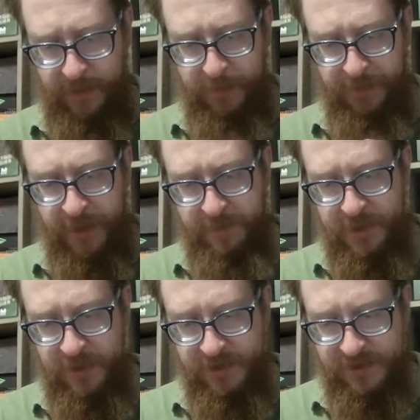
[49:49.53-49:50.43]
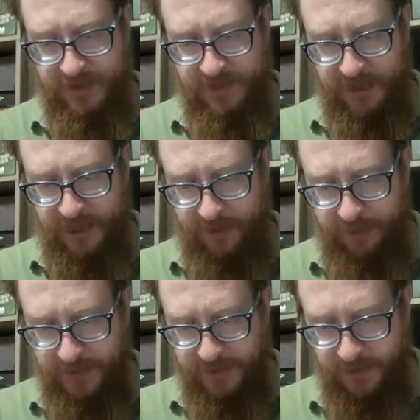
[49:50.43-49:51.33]
I'm curious to see how
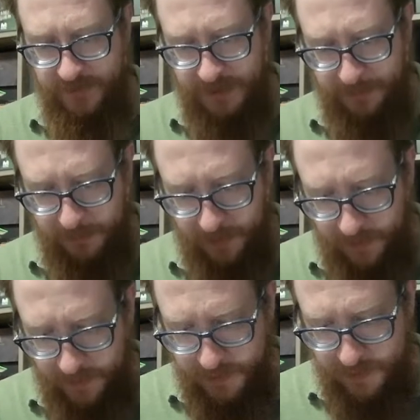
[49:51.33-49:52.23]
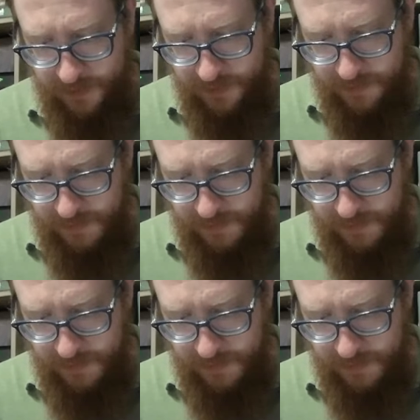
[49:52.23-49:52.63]
this holds up long term.